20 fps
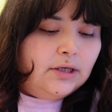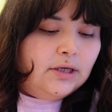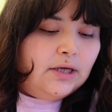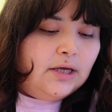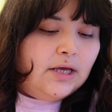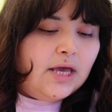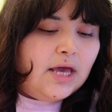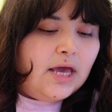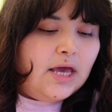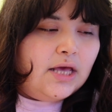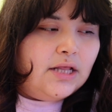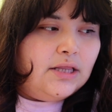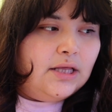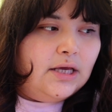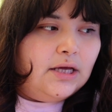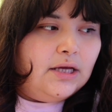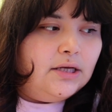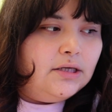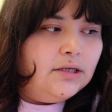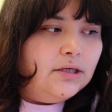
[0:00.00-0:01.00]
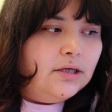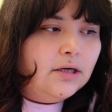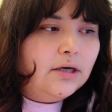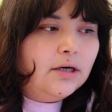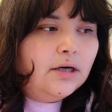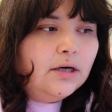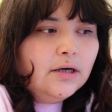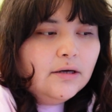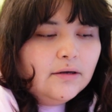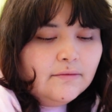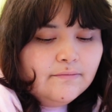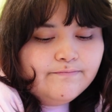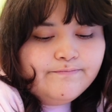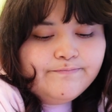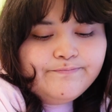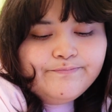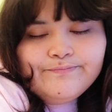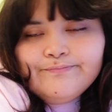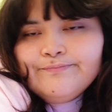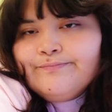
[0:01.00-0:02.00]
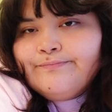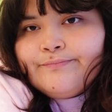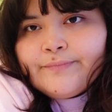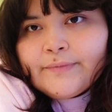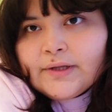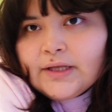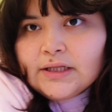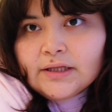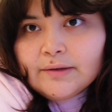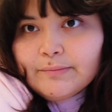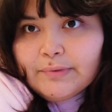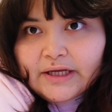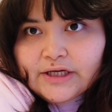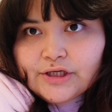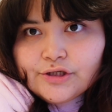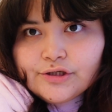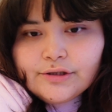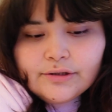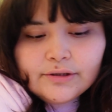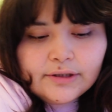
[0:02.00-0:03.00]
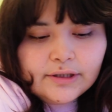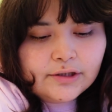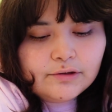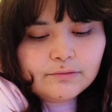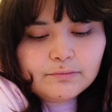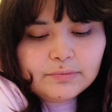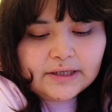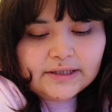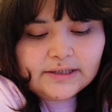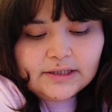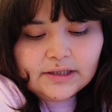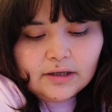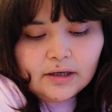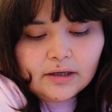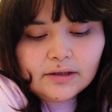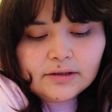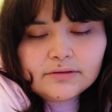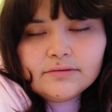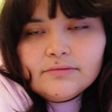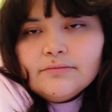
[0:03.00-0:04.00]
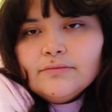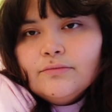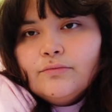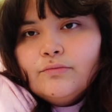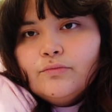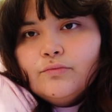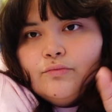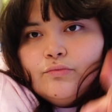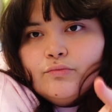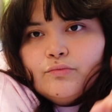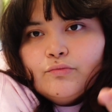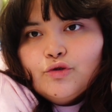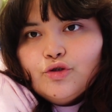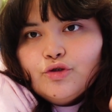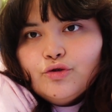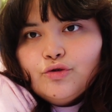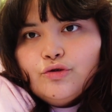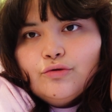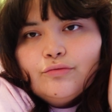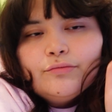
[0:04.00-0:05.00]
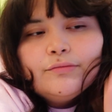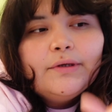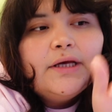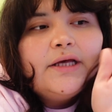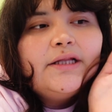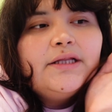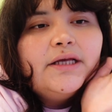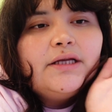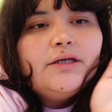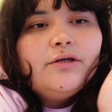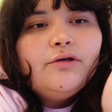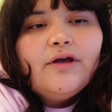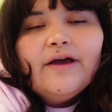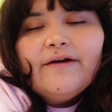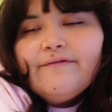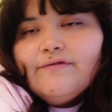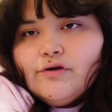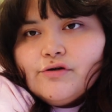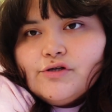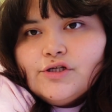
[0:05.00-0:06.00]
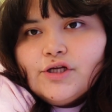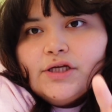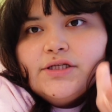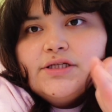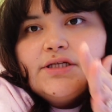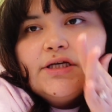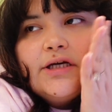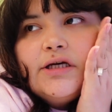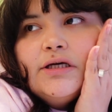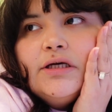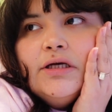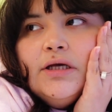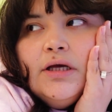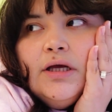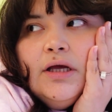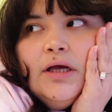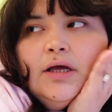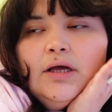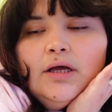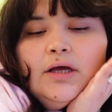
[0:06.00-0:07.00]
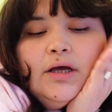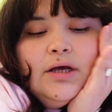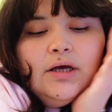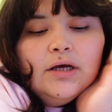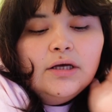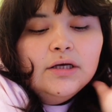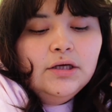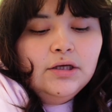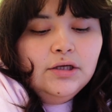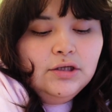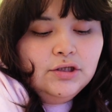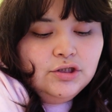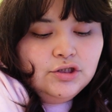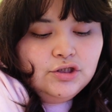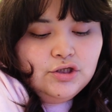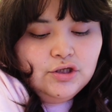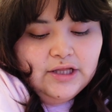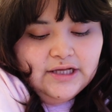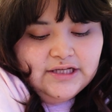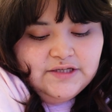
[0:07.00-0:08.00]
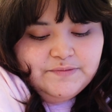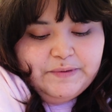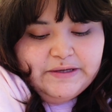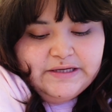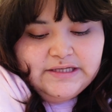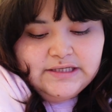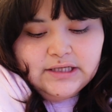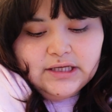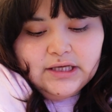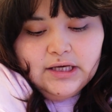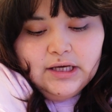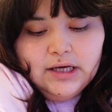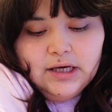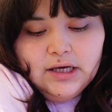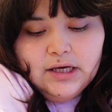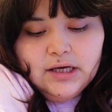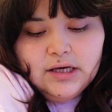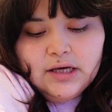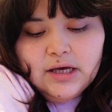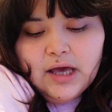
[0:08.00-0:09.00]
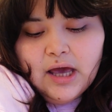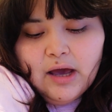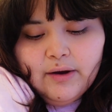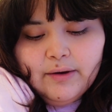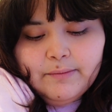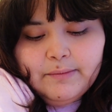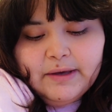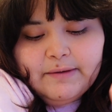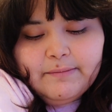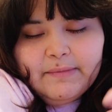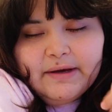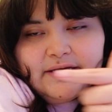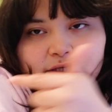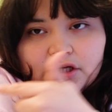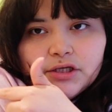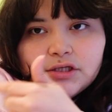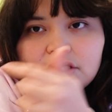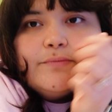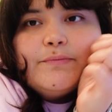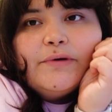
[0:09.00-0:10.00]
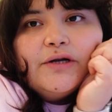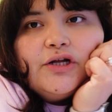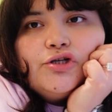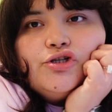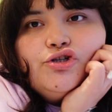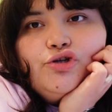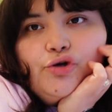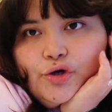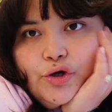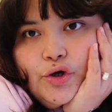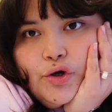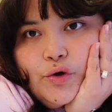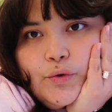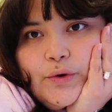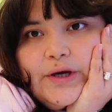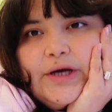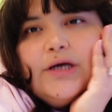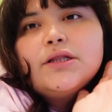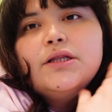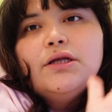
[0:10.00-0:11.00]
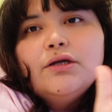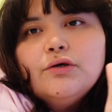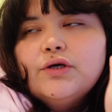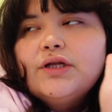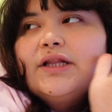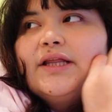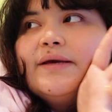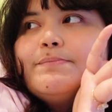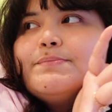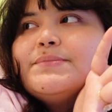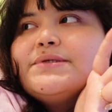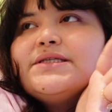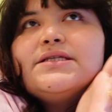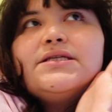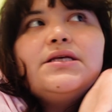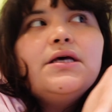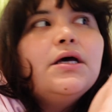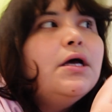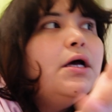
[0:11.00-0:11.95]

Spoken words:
and then in the blender you blend it all, and then you have your salsa. So that's basically how I make my salsa, but I'll show you quick little clips.